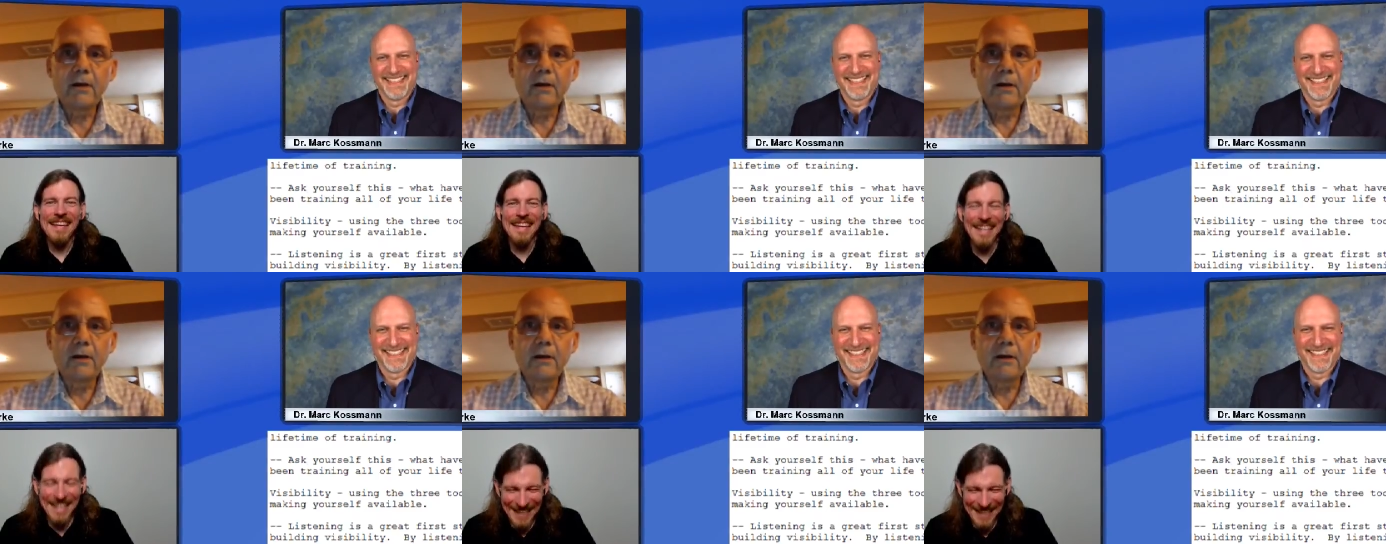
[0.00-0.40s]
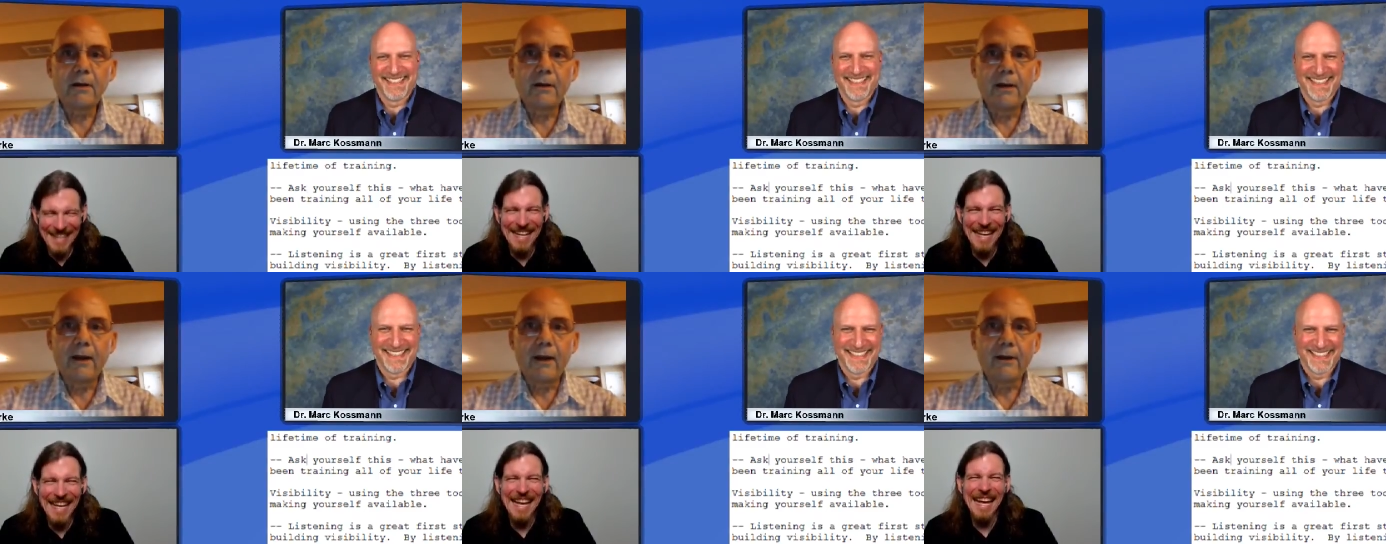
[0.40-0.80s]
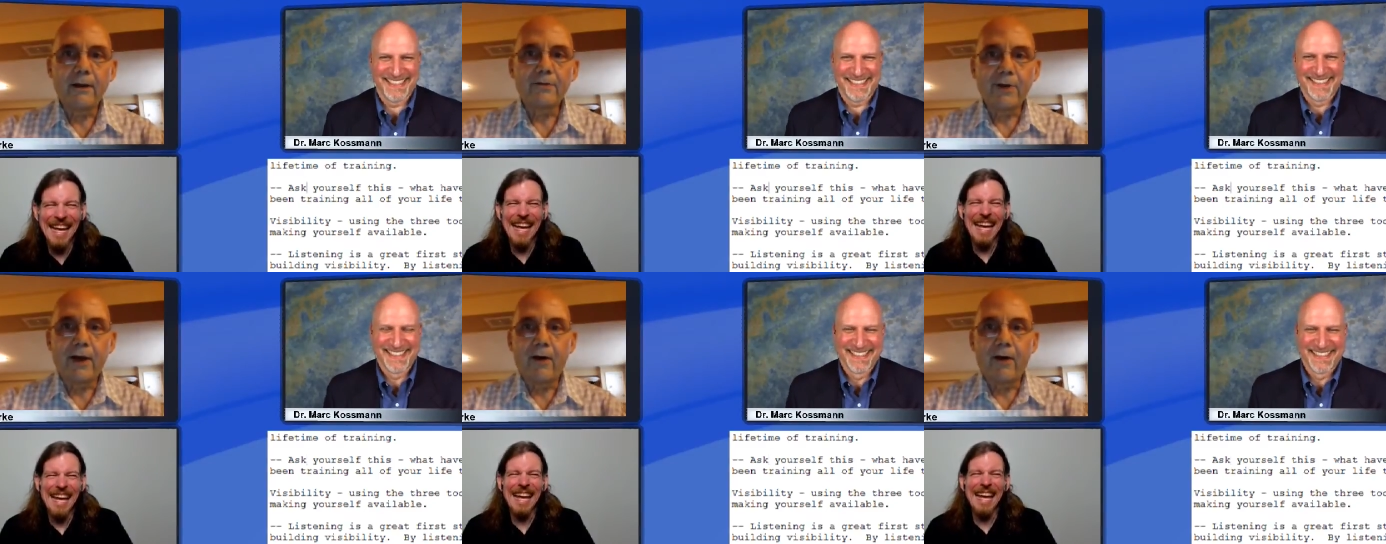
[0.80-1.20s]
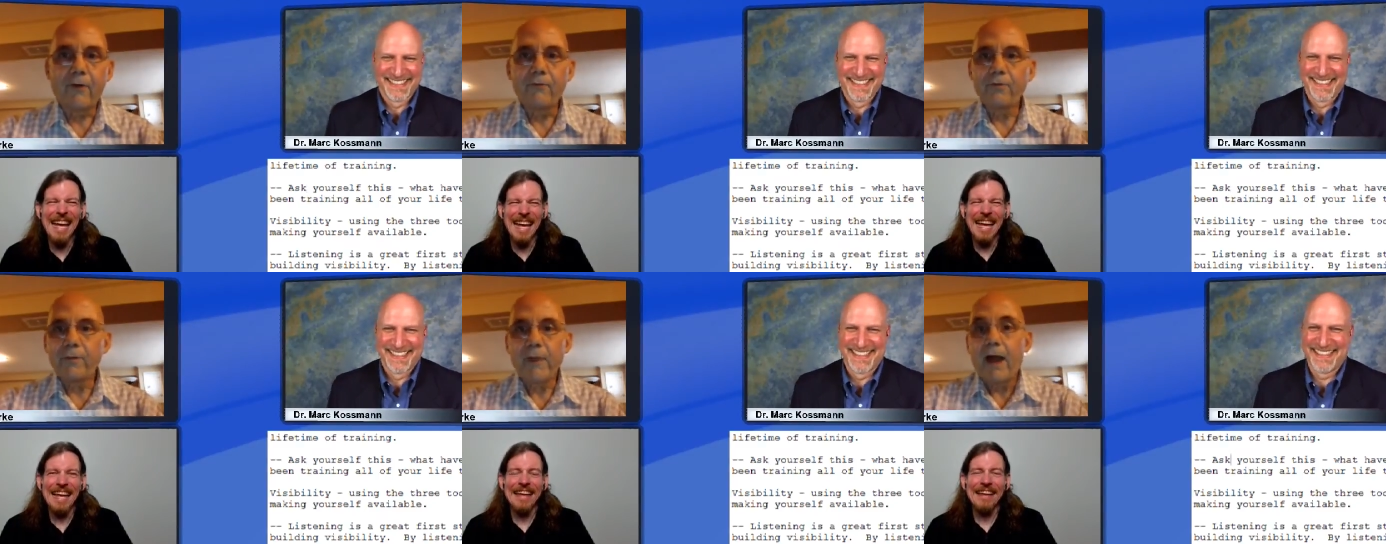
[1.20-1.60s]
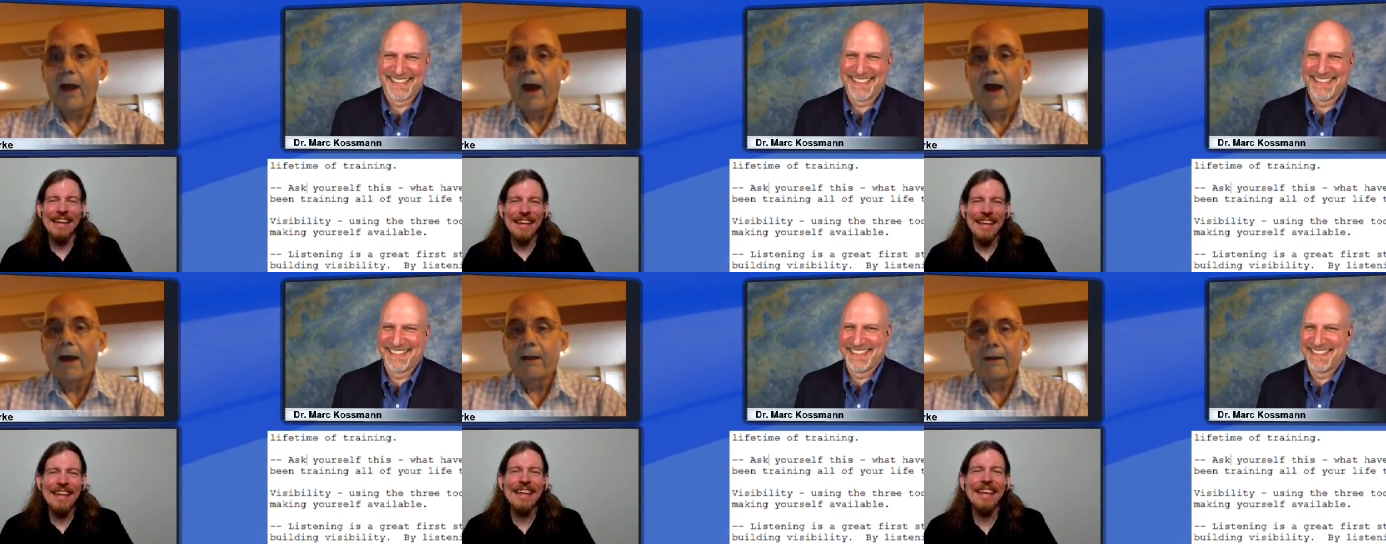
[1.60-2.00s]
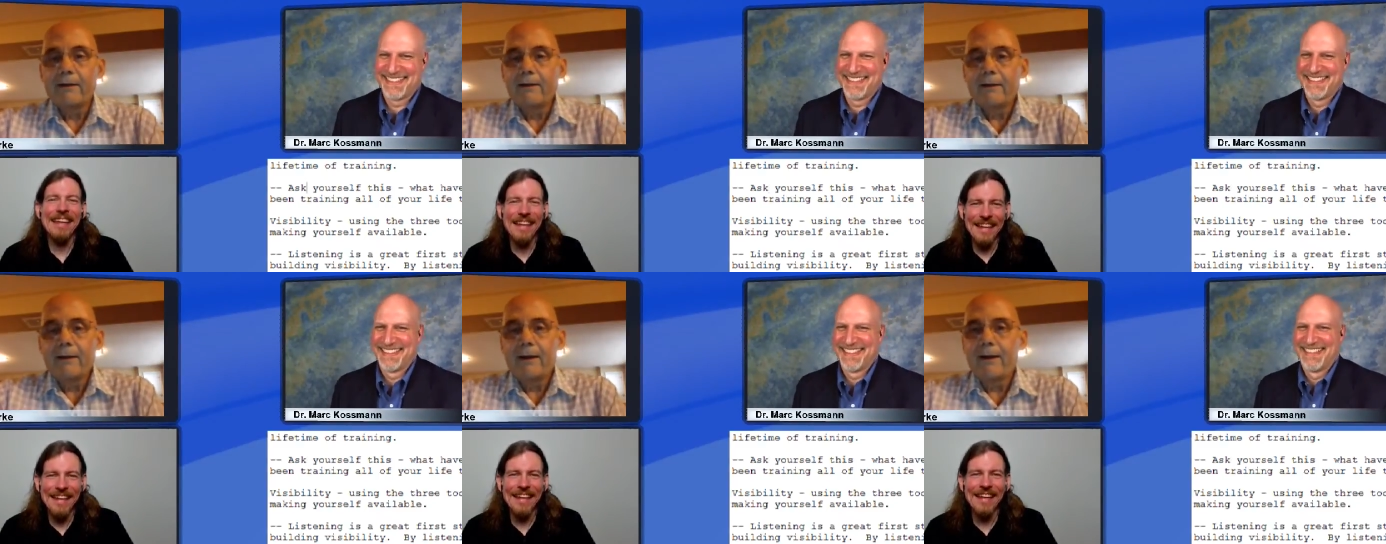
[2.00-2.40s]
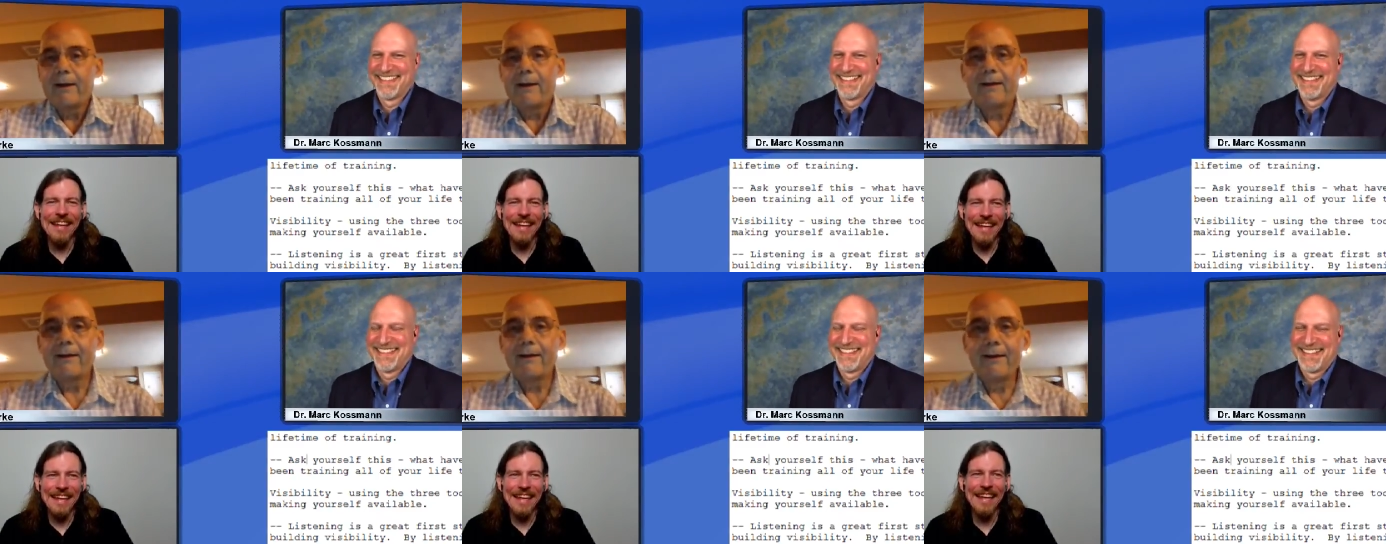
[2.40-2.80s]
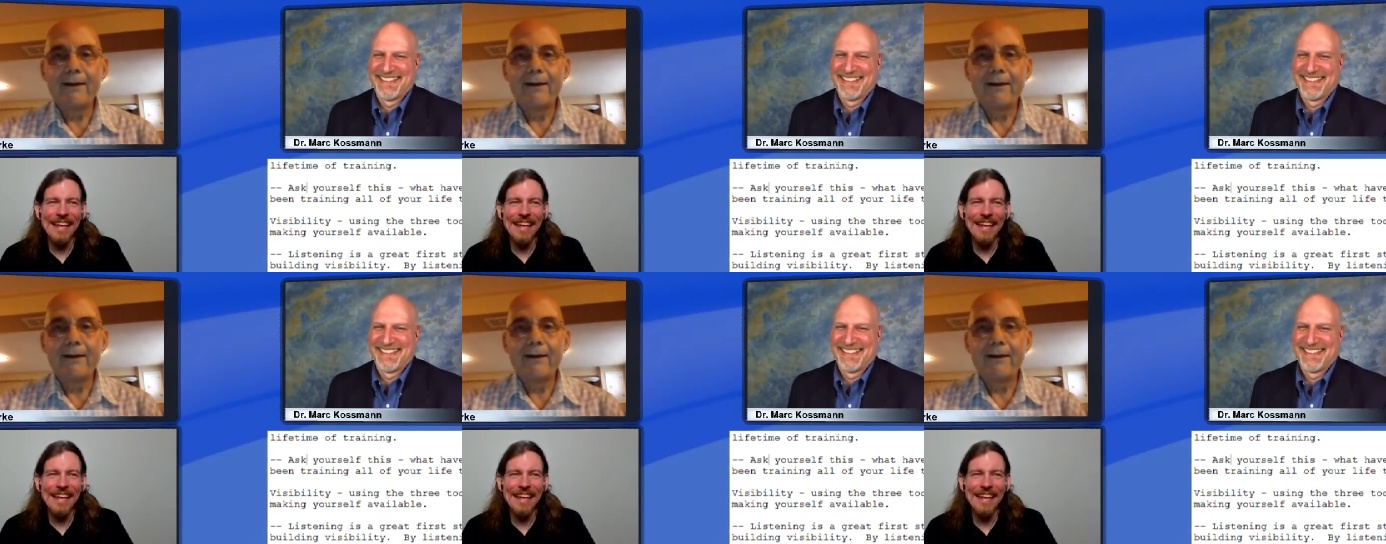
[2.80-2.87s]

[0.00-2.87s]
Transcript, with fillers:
Speaker 1: you know, so um, yeah, I can. Uh,